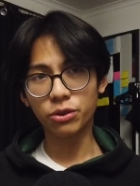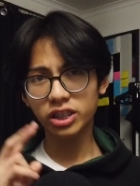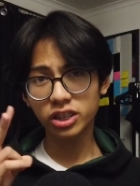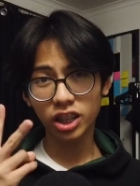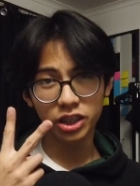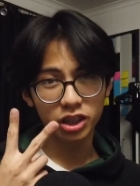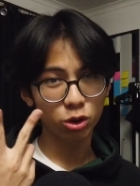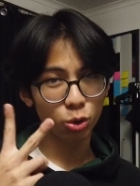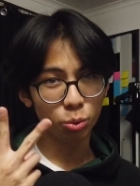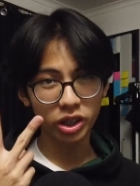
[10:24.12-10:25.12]
I only
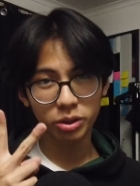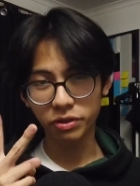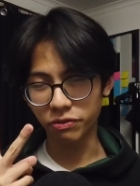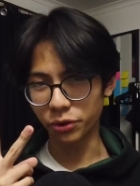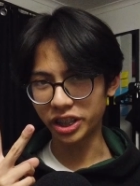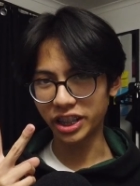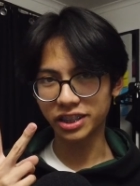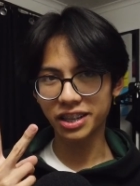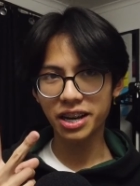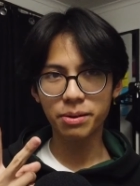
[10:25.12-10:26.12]
studied two weeks before the
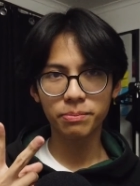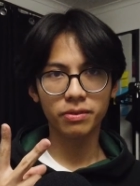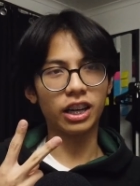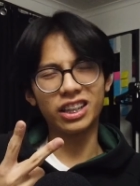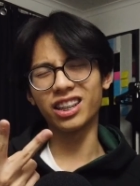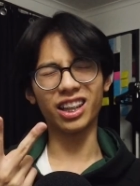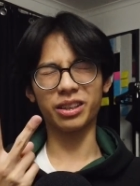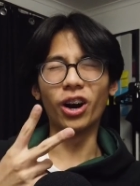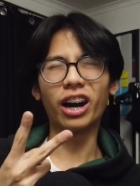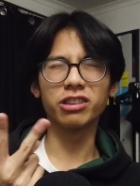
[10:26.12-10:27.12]
exam. I did like
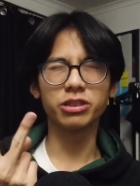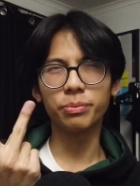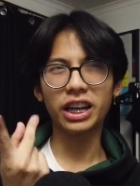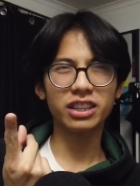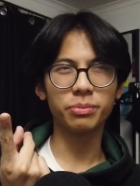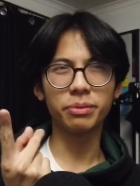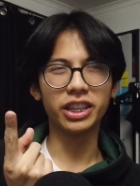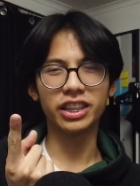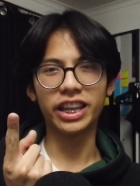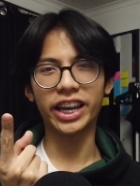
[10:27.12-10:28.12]
four hours of maths
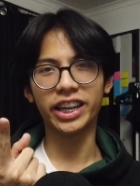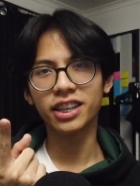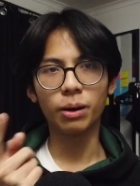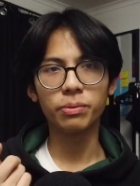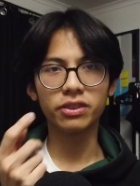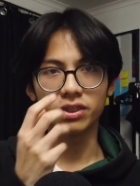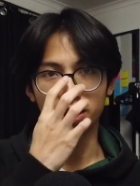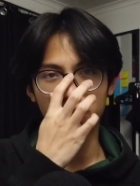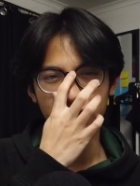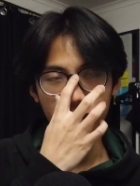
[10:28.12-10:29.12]
maybe a day up until
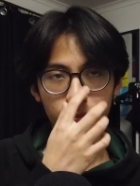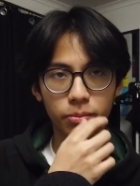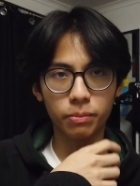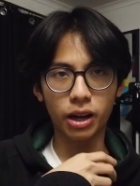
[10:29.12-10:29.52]
the exam.